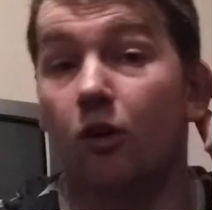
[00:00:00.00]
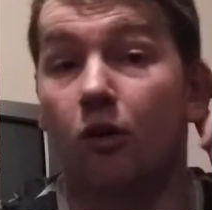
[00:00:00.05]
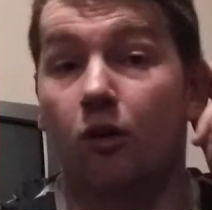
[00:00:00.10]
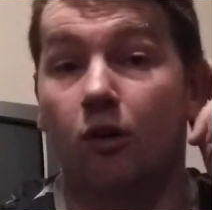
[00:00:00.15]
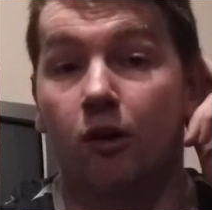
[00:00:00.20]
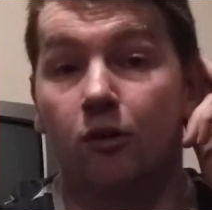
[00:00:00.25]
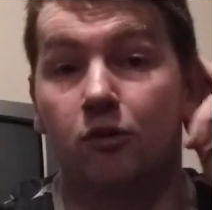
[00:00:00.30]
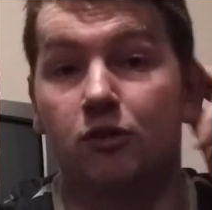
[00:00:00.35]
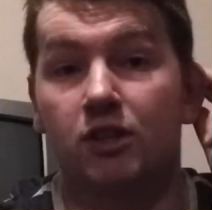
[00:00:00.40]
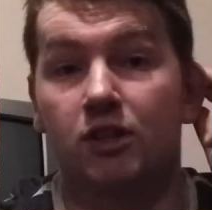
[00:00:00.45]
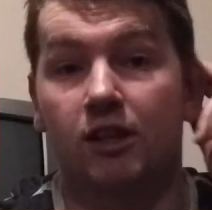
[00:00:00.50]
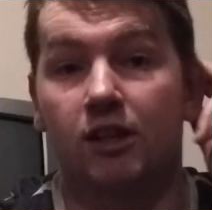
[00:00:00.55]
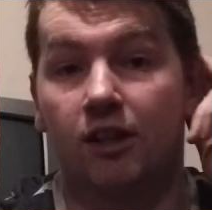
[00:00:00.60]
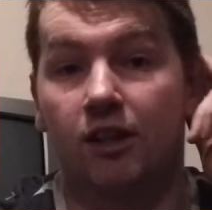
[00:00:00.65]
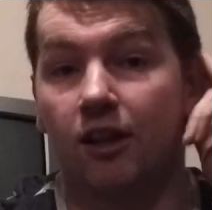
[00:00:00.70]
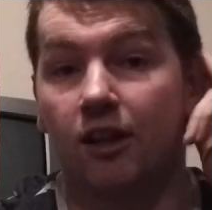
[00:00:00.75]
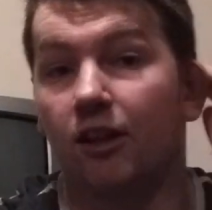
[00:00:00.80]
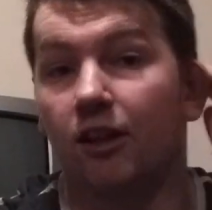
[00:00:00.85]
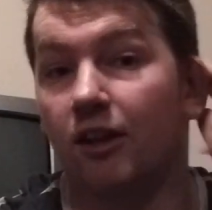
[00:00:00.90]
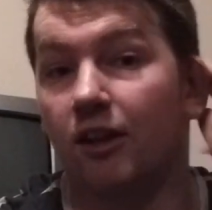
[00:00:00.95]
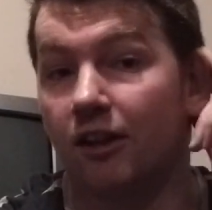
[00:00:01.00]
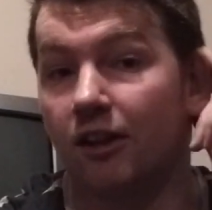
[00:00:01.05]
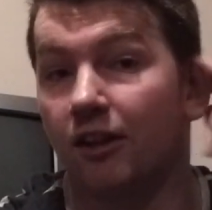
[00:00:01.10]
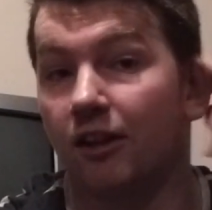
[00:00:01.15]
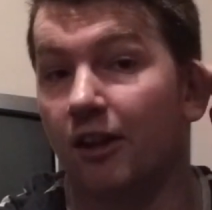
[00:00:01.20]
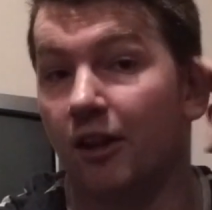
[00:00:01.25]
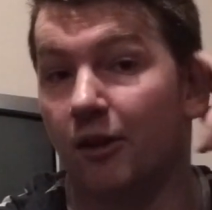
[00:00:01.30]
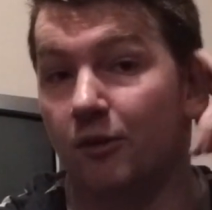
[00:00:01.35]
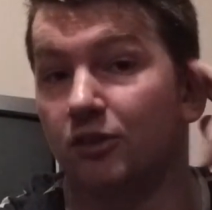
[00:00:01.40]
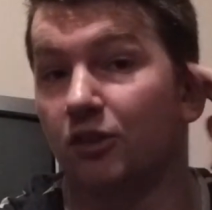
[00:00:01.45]
First of all, I'll say
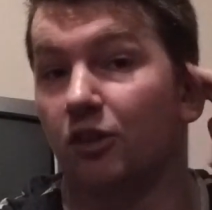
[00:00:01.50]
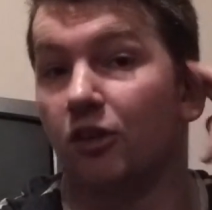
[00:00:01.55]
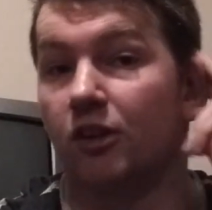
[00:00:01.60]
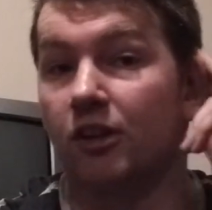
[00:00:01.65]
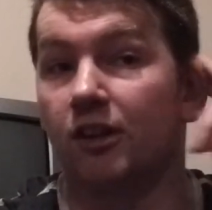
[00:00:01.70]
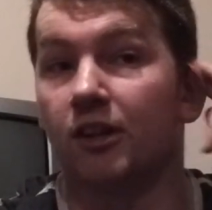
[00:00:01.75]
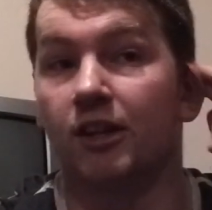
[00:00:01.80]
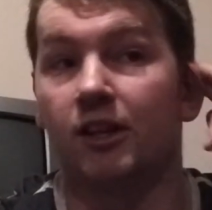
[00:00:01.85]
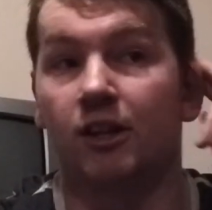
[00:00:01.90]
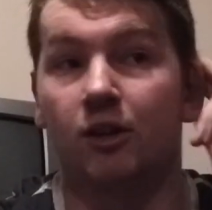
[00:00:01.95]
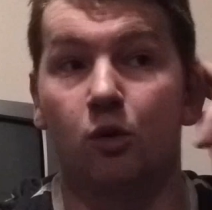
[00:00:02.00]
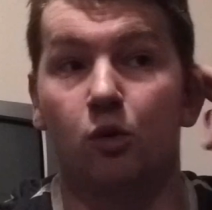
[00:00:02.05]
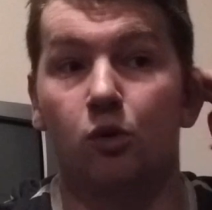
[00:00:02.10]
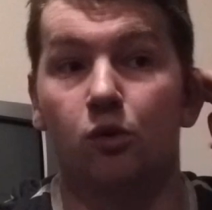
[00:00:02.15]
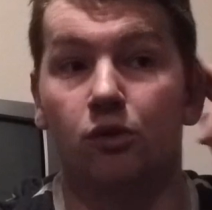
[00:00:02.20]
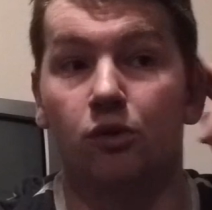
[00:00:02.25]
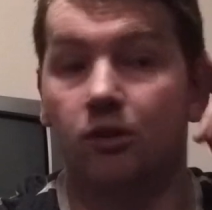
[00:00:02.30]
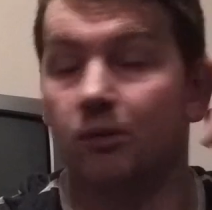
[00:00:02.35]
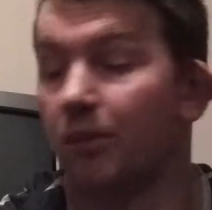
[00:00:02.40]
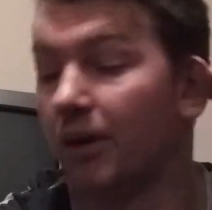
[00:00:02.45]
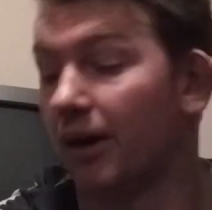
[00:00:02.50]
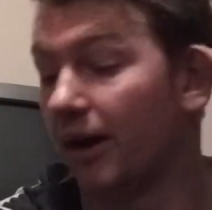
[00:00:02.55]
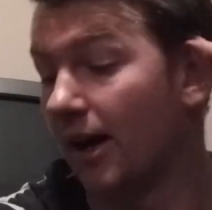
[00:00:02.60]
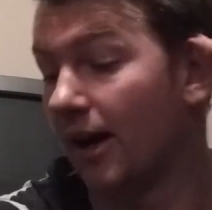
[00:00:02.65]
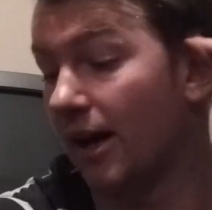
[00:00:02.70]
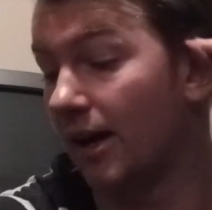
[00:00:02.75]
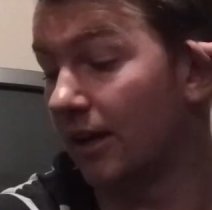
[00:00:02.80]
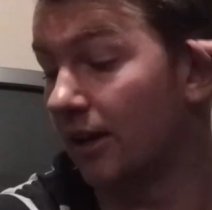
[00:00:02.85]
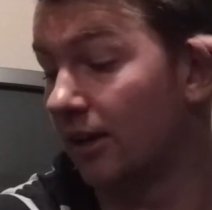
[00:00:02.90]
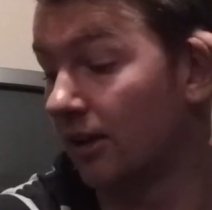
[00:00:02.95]
that it was clearly
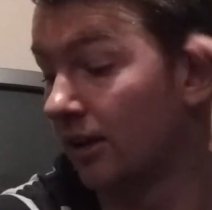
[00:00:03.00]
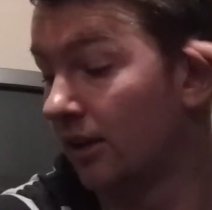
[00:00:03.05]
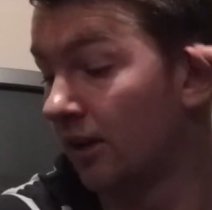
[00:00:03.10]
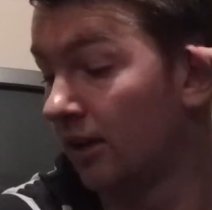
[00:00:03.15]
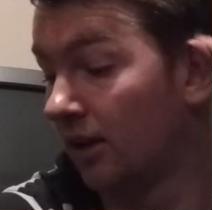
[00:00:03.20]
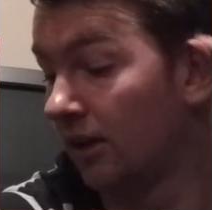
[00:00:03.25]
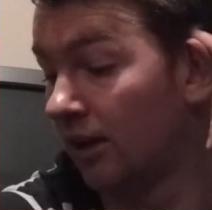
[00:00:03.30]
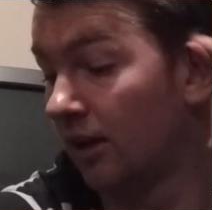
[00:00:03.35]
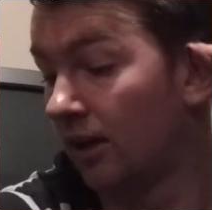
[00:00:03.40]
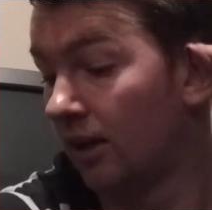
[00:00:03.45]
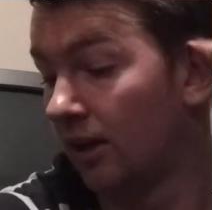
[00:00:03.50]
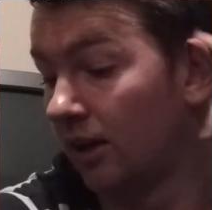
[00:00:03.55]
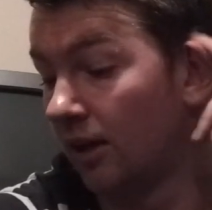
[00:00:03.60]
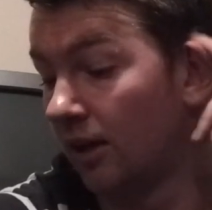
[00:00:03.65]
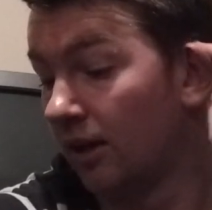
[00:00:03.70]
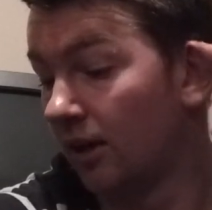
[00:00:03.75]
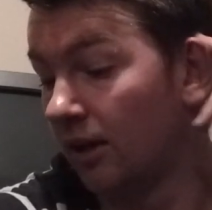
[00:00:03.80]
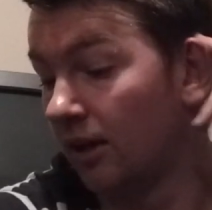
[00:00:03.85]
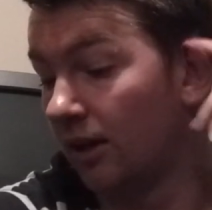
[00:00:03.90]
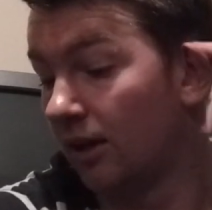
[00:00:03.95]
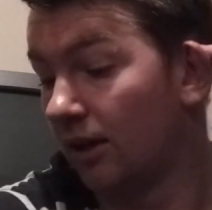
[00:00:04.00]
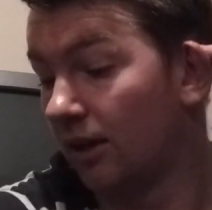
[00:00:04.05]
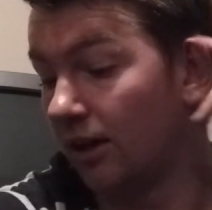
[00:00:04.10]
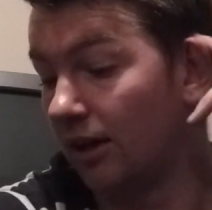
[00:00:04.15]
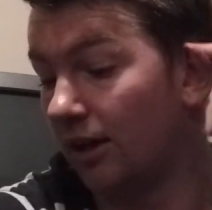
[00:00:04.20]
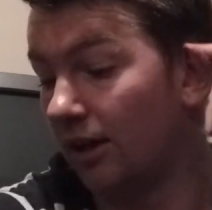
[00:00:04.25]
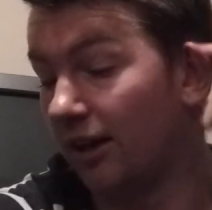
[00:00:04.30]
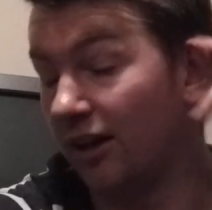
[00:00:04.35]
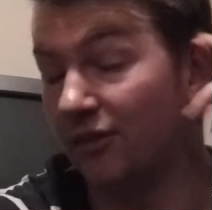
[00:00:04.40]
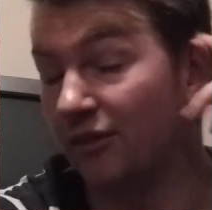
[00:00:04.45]
owned by
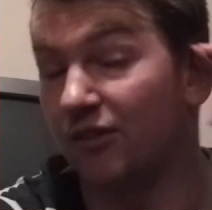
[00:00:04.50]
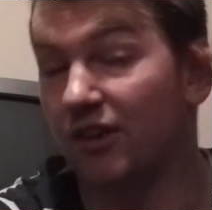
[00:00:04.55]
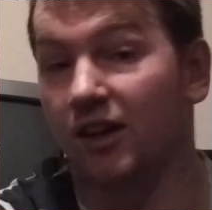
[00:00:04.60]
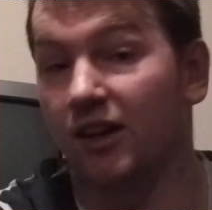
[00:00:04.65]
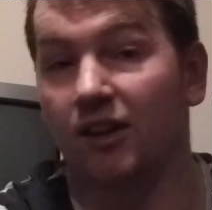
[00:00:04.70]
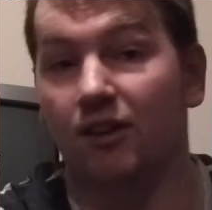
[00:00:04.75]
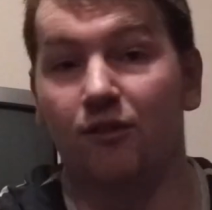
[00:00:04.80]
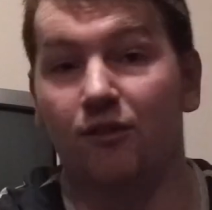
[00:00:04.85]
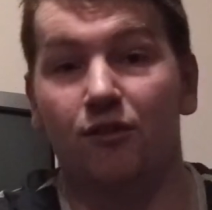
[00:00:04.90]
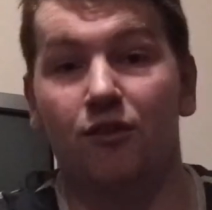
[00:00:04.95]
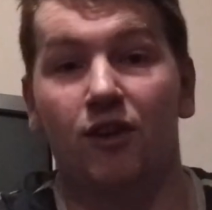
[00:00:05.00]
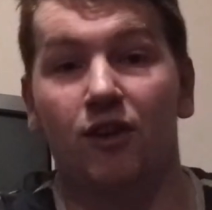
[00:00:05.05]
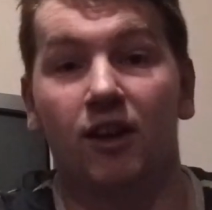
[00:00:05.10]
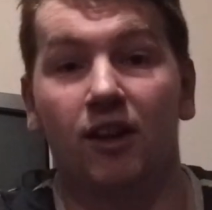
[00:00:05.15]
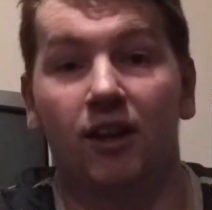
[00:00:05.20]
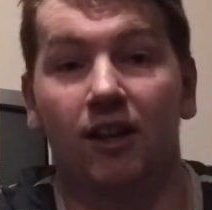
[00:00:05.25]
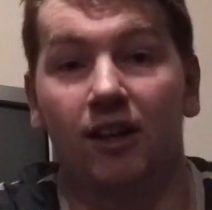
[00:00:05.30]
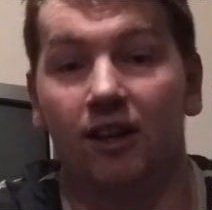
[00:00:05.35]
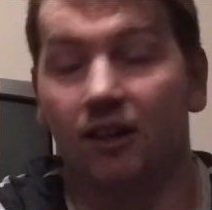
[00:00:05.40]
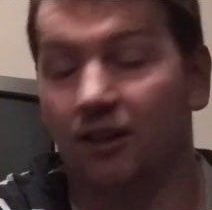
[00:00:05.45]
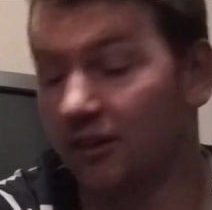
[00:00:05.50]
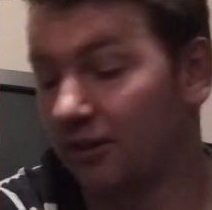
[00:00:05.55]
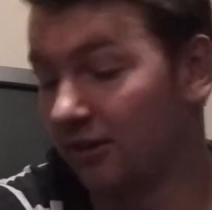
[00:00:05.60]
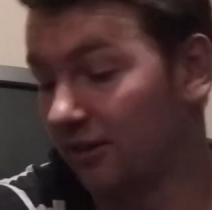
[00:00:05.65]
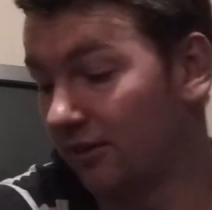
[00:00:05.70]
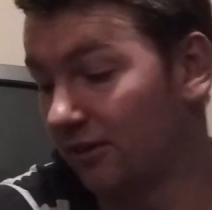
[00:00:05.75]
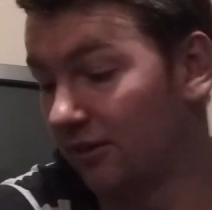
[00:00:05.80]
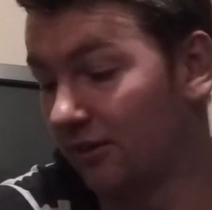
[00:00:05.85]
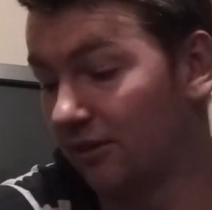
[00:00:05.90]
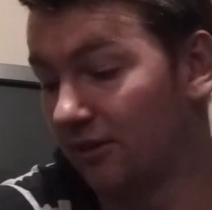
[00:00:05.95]
a very,
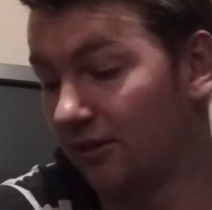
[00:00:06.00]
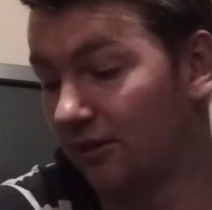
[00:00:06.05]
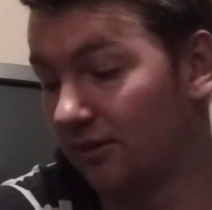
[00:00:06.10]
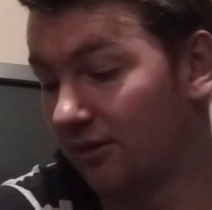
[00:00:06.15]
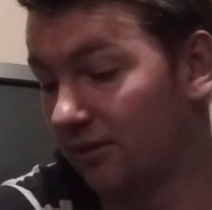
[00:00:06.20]
very